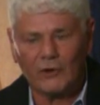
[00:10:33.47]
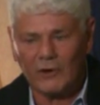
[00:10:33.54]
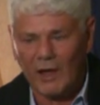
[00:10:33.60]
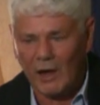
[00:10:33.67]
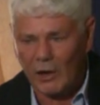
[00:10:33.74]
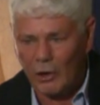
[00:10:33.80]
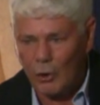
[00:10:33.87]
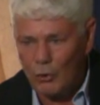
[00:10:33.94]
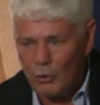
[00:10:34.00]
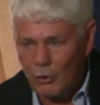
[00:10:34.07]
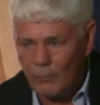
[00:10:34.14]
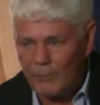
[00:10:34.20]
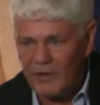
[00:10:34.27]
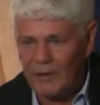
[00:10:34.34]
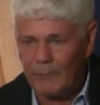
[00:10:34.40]
they're not
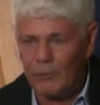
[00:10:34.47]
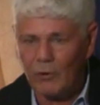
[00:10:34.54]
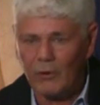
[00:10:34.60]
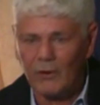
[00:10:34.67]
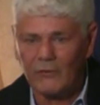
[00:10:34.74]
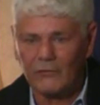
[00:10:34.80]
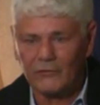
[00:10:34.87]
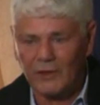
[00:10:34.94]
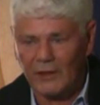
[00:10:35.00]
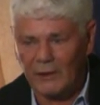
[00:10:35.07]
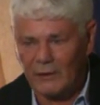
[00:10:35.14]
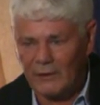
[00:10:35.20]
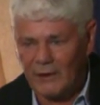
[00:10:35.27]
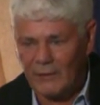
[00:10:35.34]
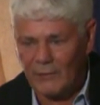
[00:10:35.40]
local people
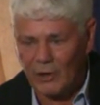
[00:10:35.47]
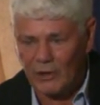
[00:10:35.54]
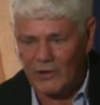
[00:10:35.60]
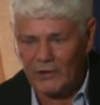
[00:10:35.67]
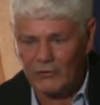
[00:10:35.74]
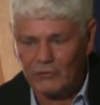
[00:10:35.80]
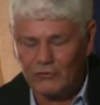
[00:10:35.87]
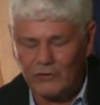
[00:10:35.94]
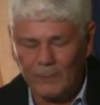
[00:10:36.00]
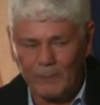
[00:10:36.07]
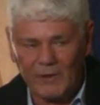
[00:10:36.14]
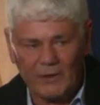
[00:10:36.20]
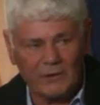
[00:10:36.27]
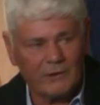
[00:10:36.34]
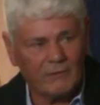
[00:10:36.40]
in the
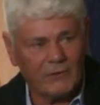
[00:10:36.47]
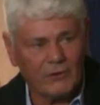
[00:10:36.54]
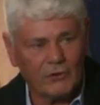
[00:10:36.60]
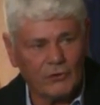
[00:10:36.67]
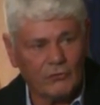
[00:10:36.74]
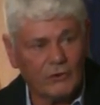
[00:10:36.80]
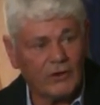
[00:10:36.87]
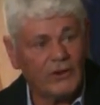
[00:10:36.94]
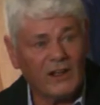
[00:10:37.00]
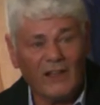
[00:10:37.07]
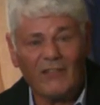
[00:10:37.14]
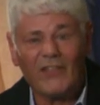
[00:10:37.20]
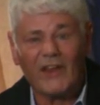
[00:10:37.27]
leadership end of the union,